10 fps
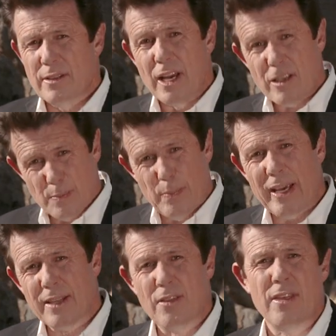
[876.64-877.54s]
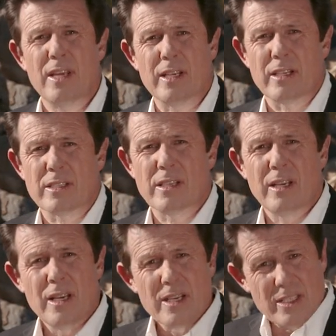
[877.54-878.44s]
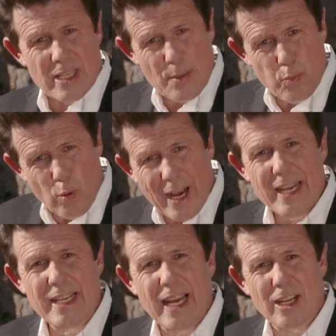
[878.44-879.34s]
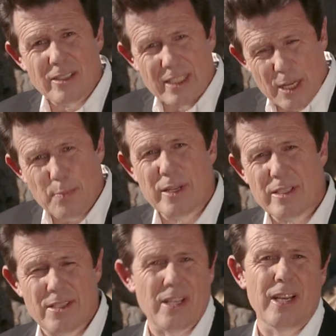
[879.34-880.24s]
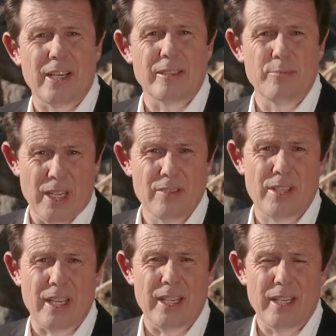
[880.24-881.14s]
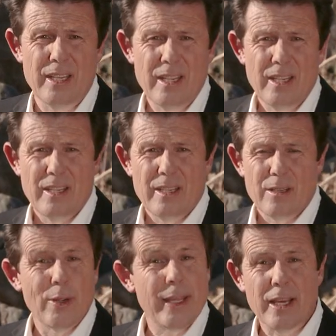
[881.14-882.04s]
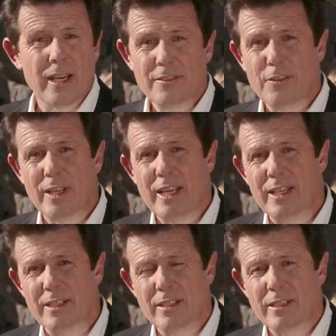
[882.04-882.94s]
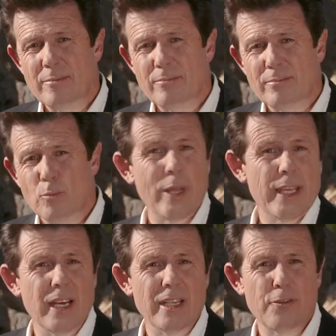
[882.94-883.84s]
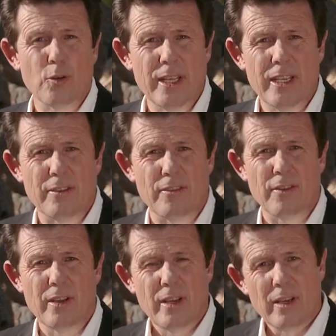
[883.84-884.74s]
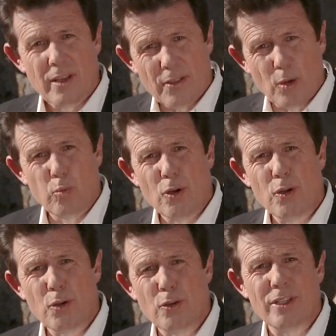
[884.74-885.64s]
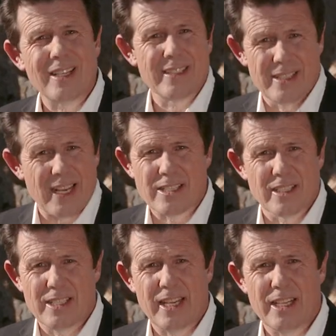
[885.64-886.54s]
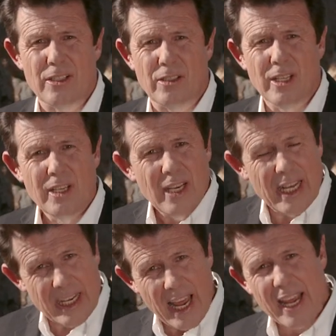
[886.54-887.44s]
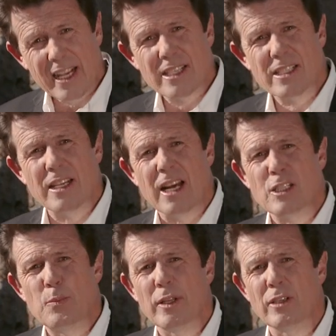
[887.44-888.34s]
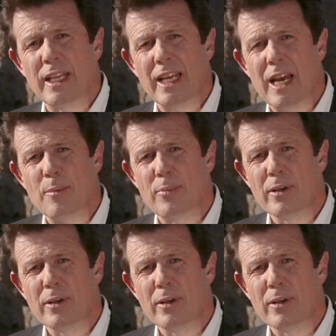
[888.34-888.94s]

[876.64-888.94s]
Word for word: those bad things seep way down deep inside, don't they? We can't forget. We can't forgive. The wound doesn't heal, and anger starts building up.